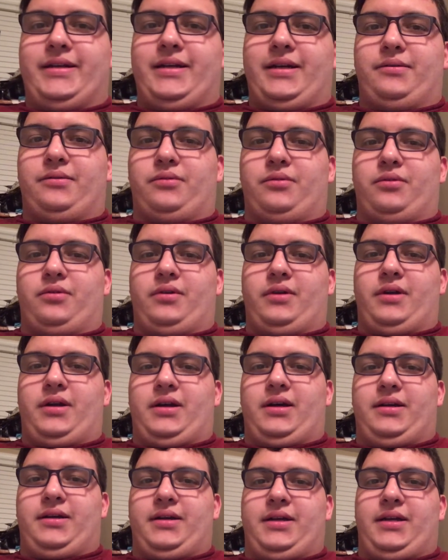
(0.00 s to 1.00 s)
It
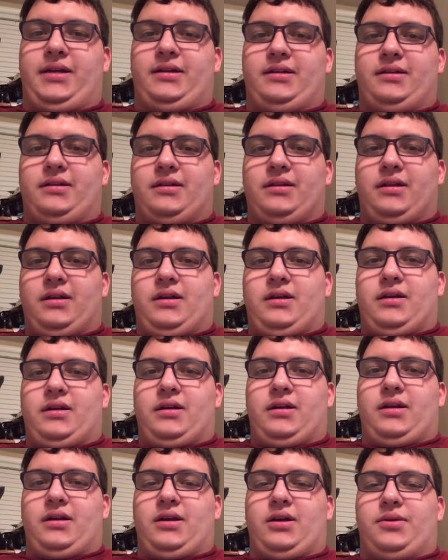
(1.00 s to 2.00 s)
really
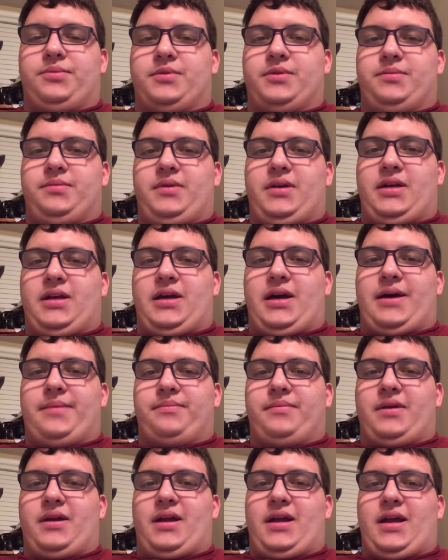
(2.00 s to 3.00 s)
it opened me up,